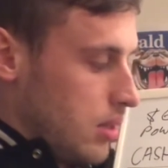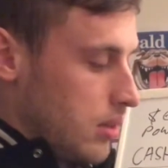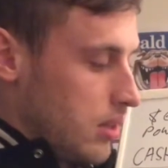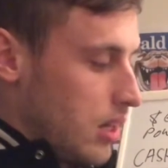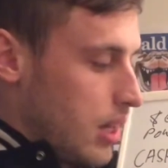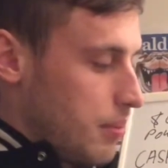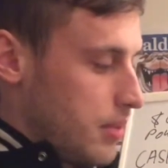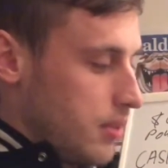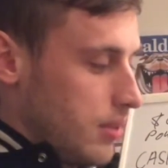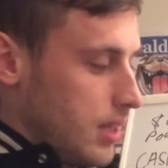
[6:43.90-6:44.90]

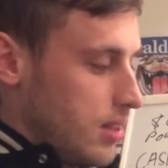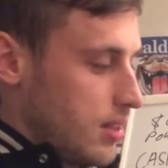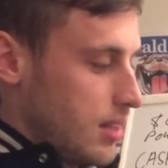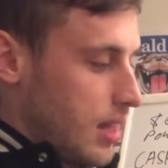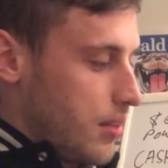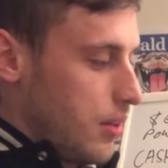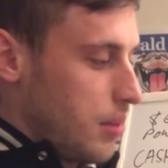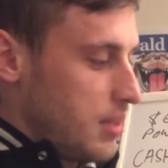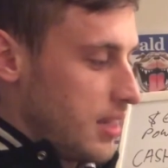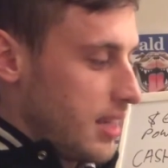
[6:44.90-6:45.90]
times, let's just say
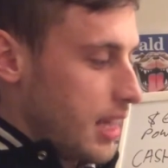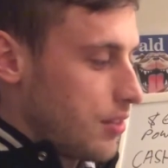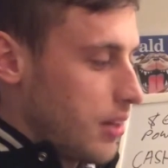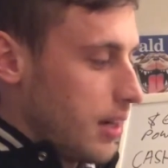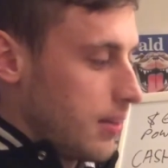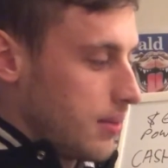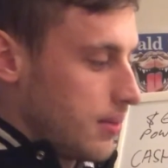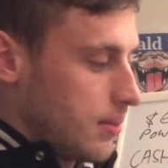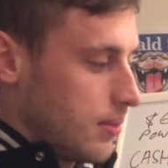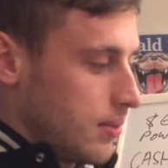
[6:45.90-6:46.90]
30% tax rate,
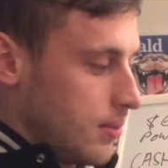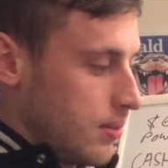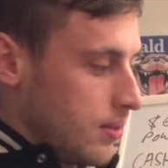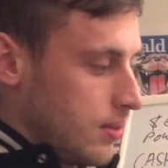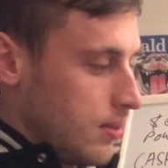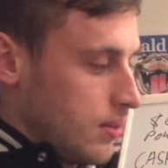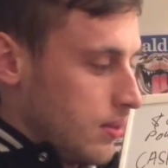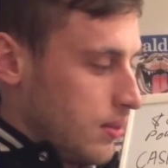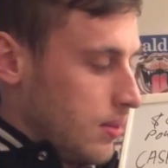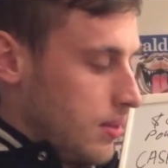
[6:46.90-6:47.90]

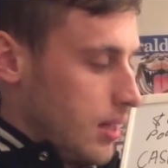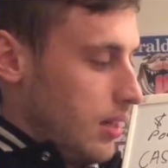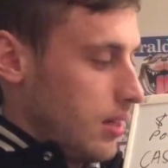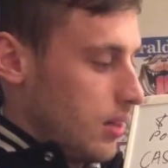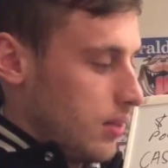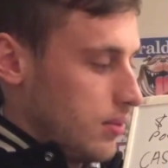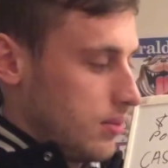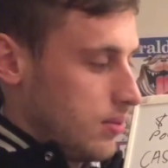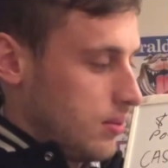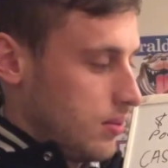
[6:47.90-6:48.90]
and then you got
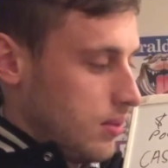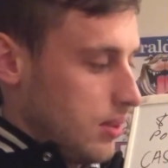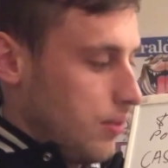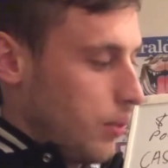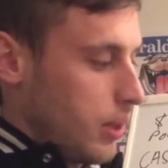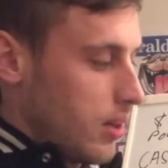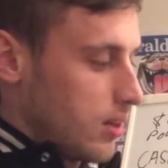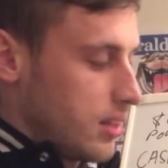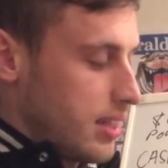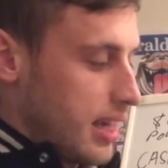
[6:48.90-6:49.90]
$40
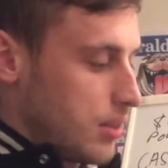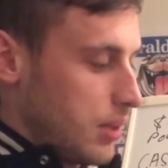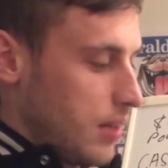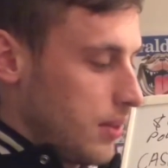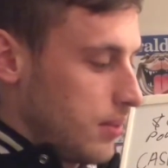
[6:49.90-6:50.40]
of tax or whatever.